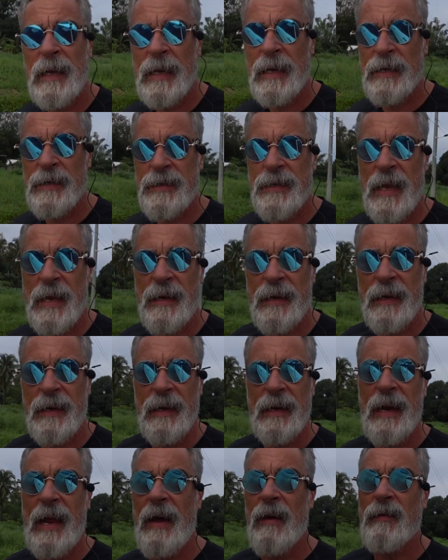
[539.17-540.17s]
extended
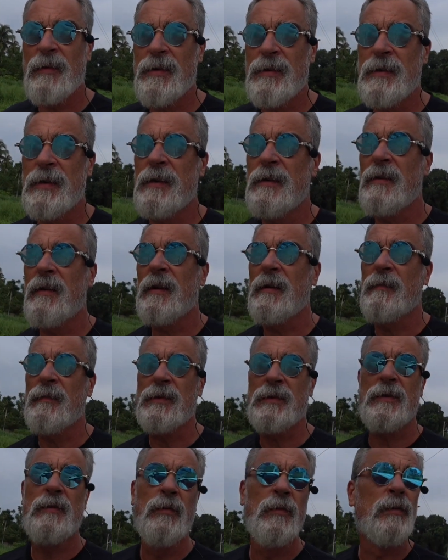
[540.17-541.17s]
it out because he thought it
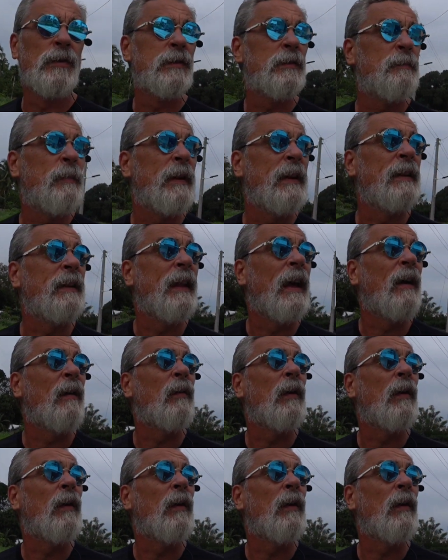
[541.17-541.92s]
was cool spinning that